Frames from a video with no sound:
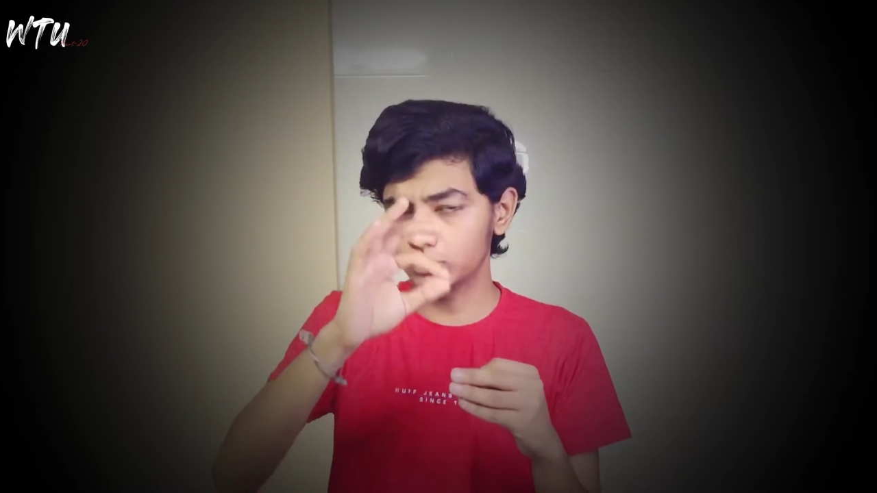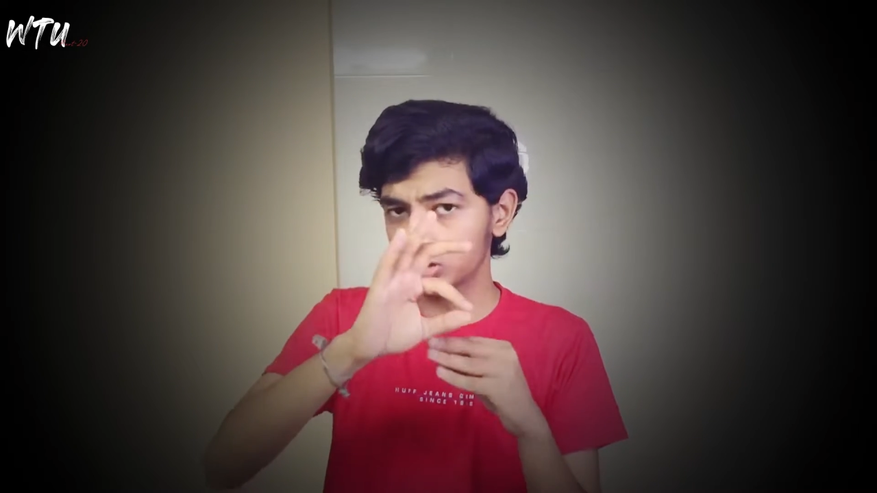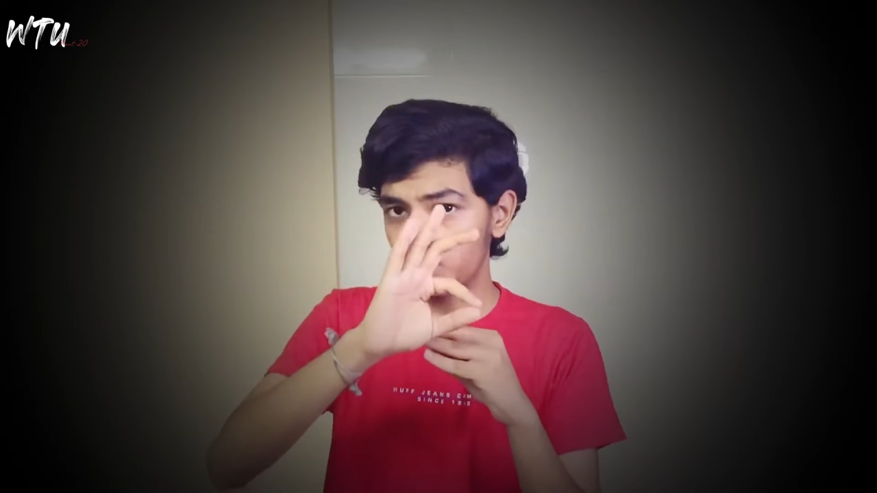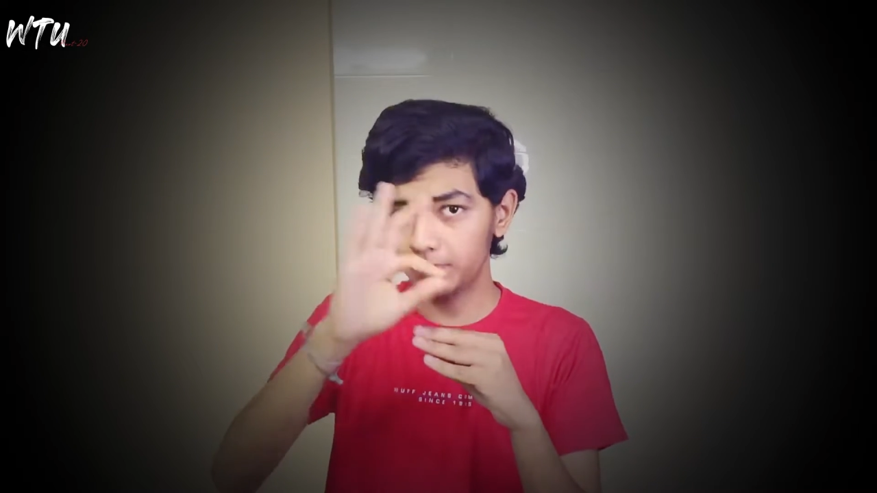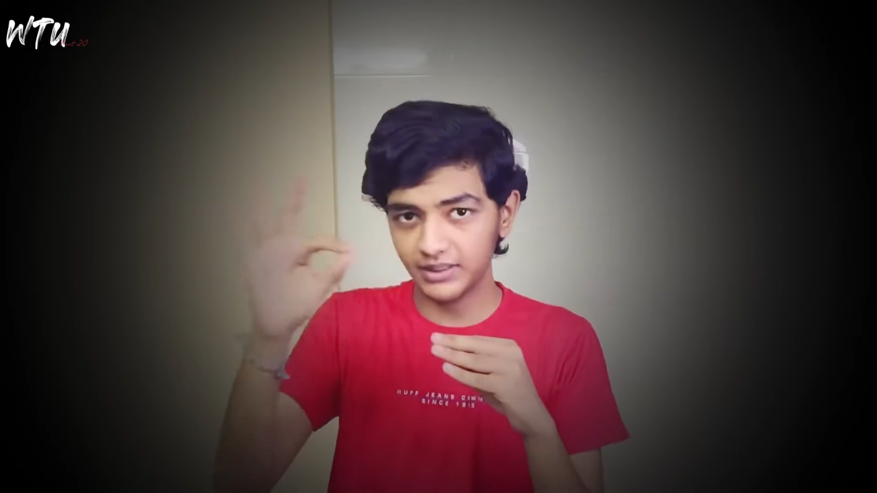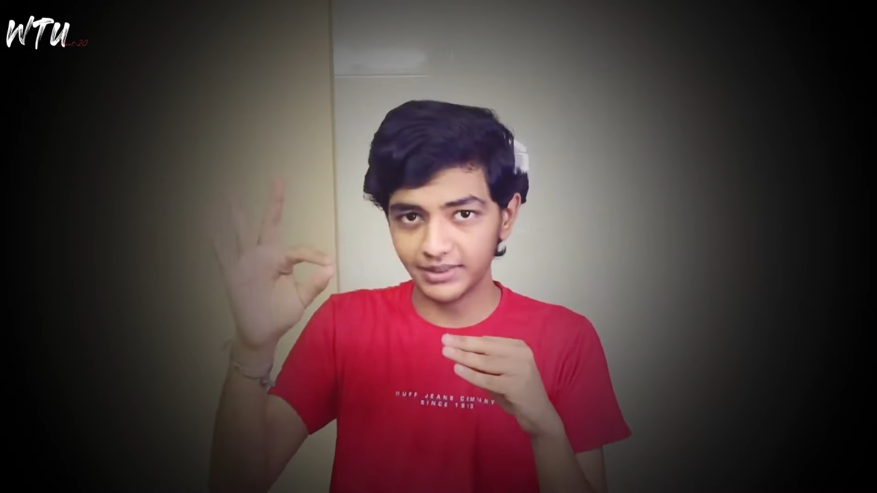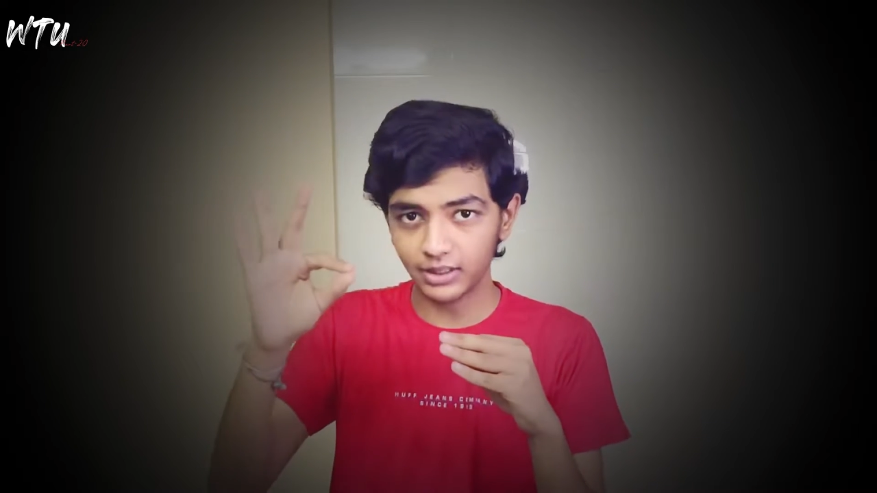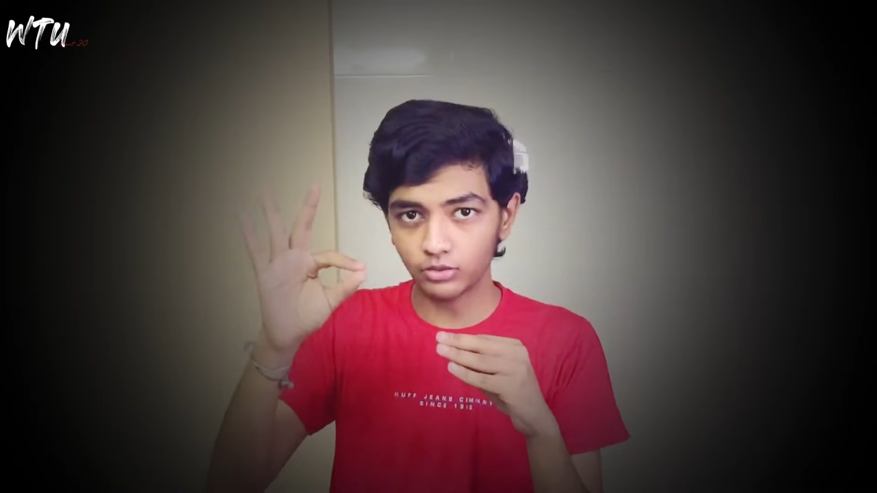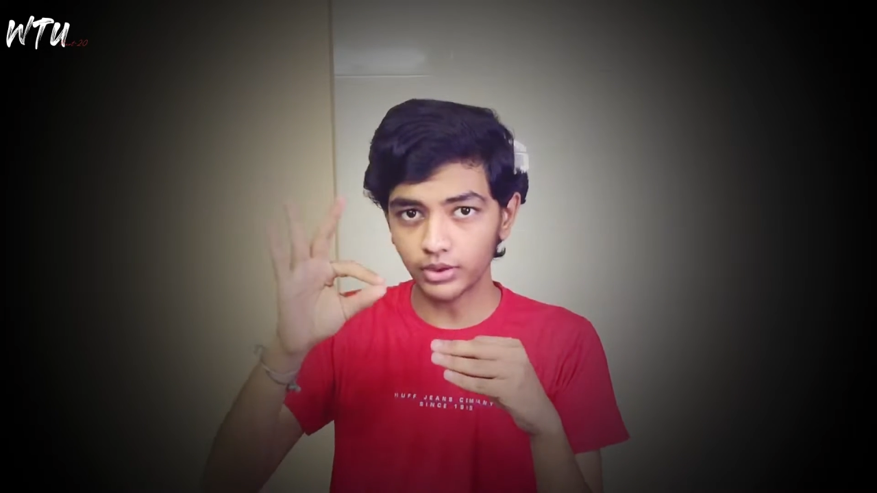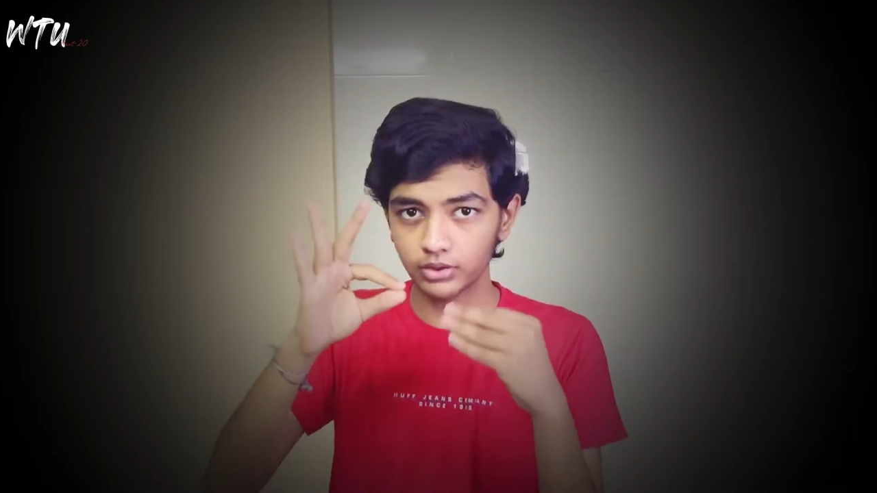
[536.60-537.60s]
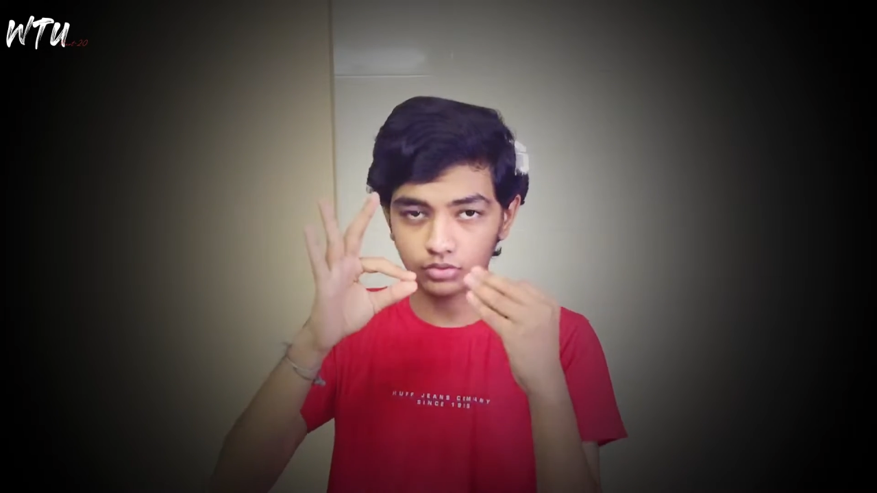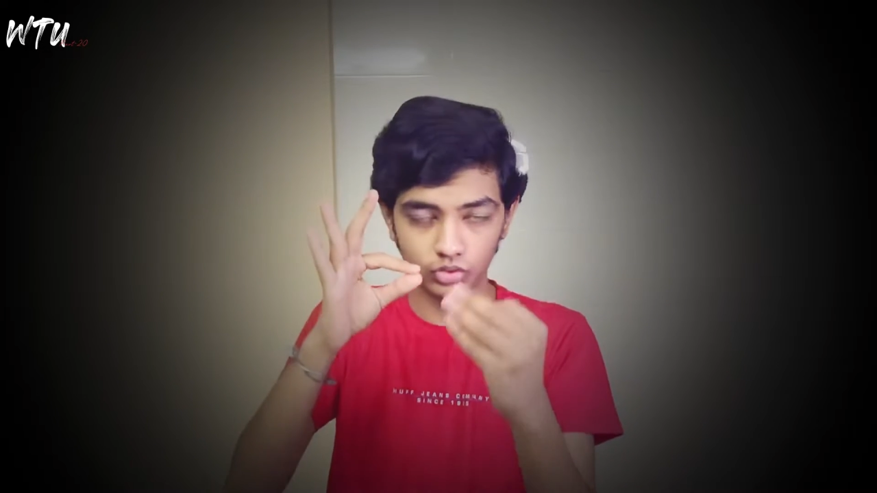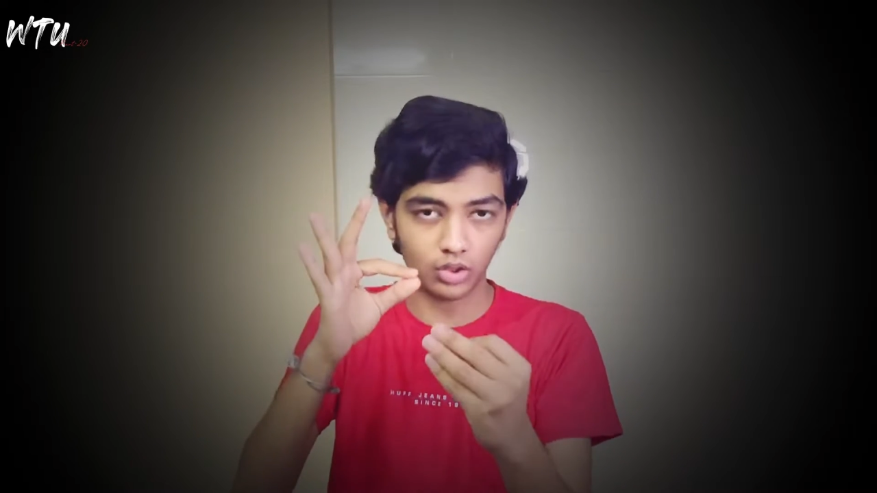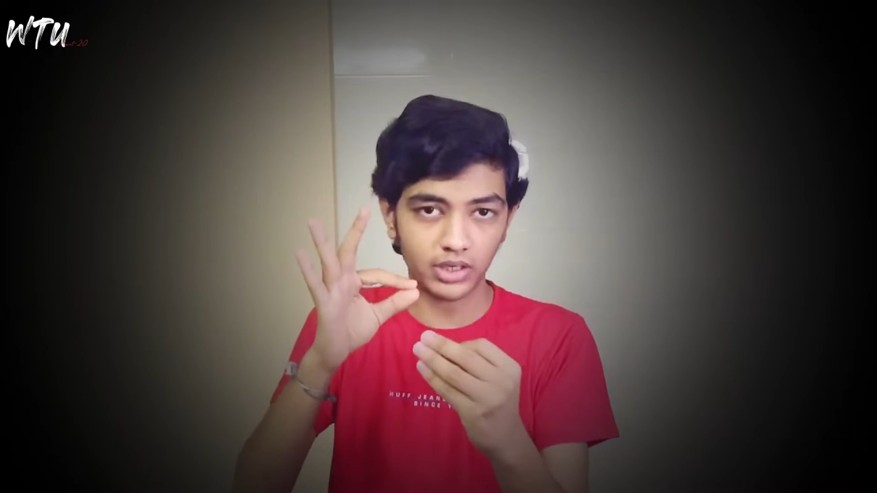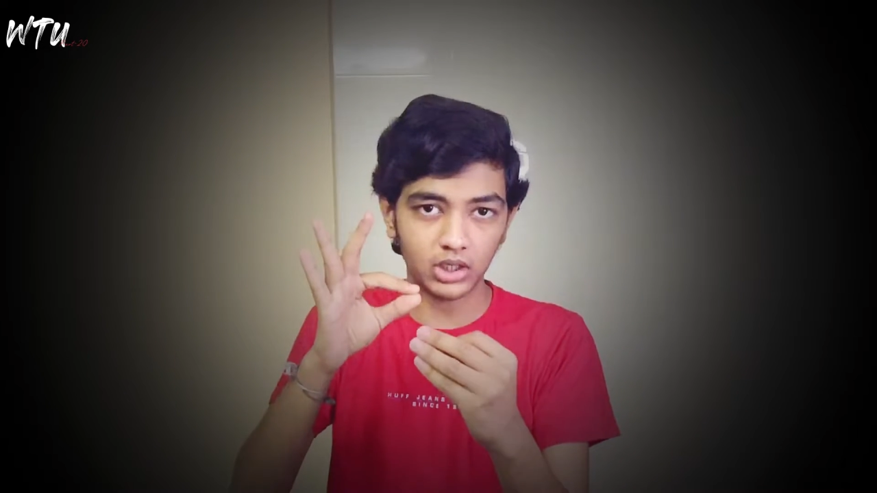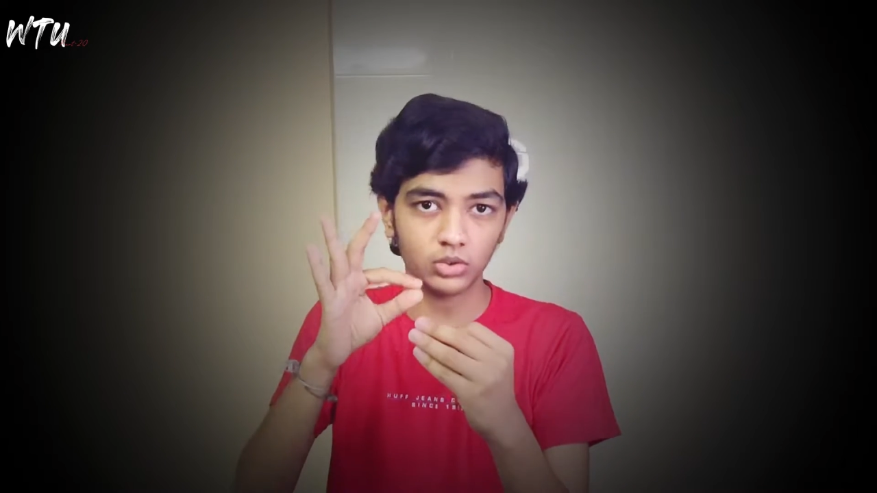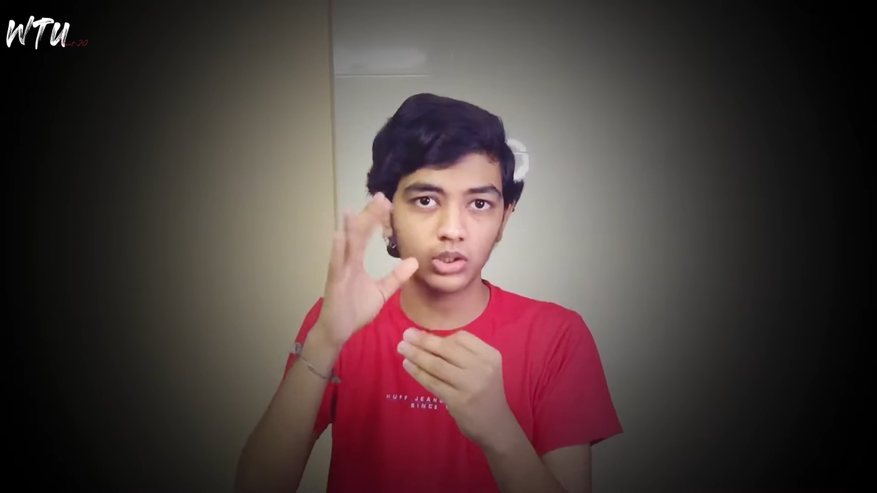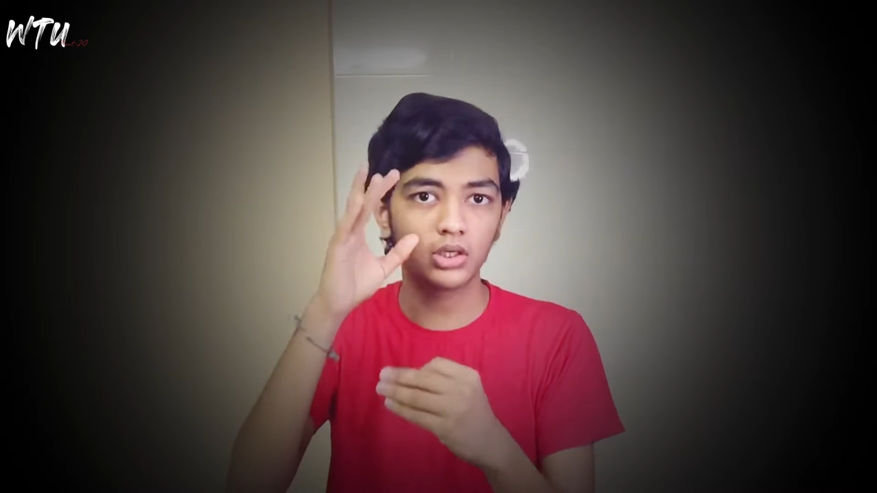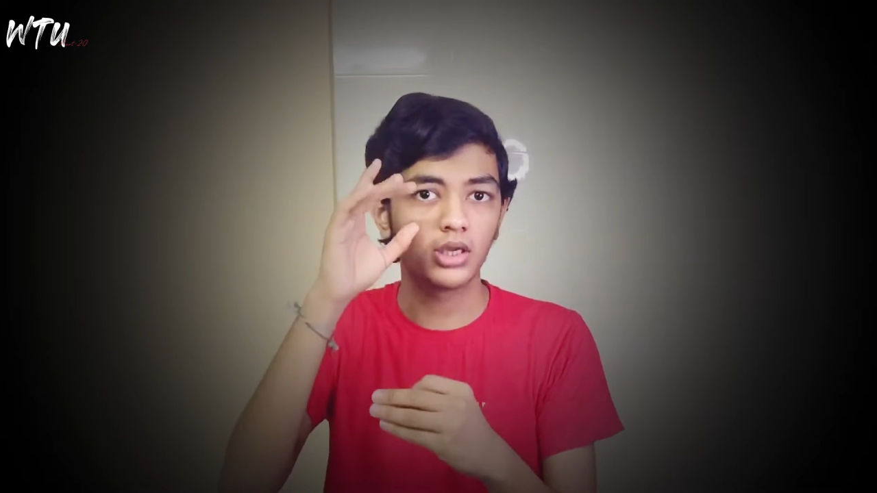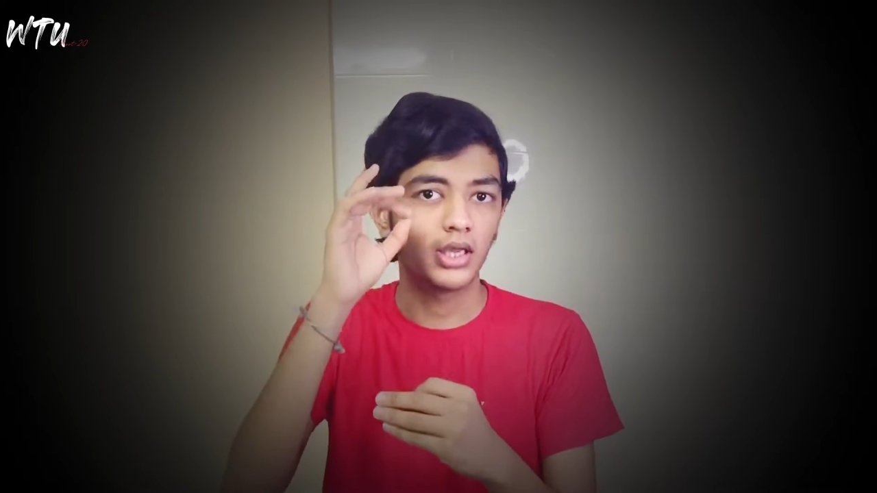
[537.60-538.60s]
complete Android, stock
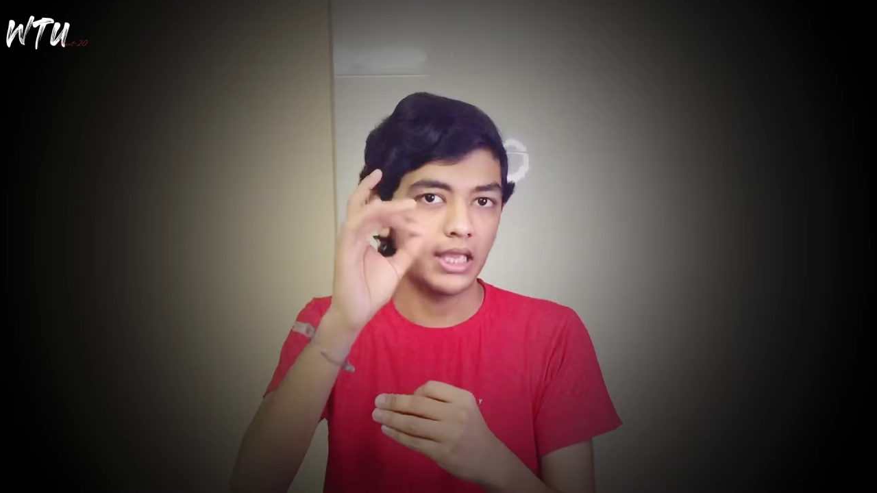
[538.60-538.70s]
Android,